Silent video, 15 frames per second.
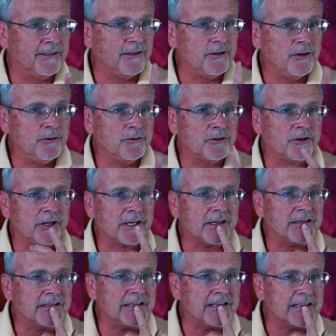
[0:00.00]
whose trick
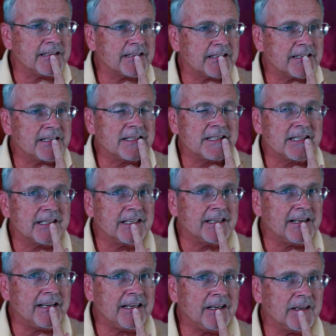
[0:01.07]
is this?
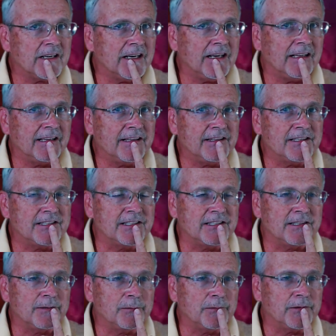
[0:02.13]
Oh, golly, this is
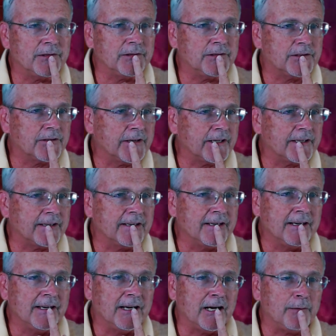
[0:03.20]
the trick
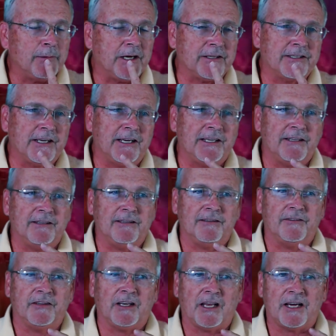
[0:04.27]
about taking the
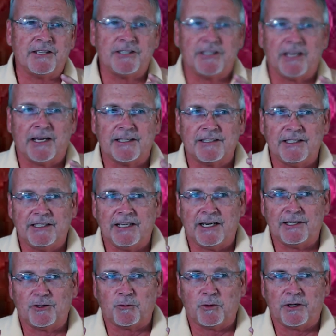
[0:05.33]
Logitech
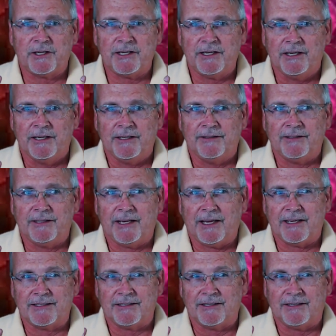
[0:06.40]
C920 that
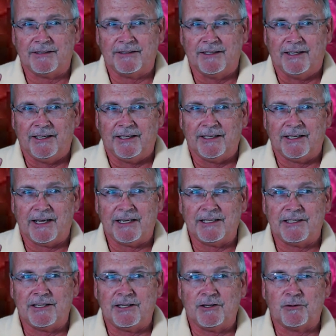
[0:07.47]
has a
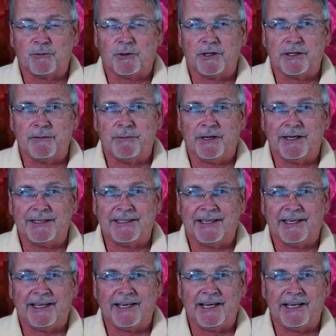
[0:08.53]
1920 by
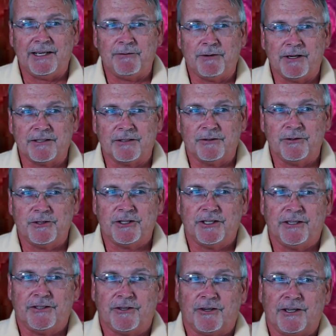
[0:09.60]
1080 resolution
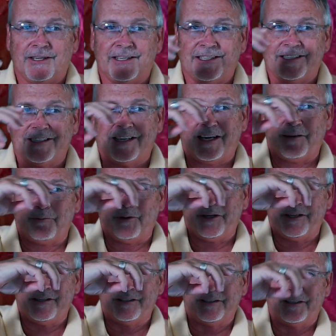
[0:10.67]
and turning it
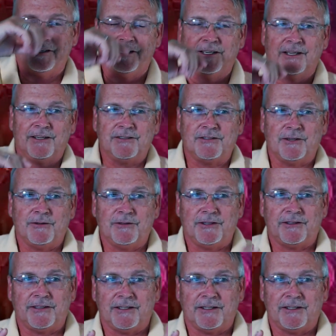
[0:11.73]
sideways so that the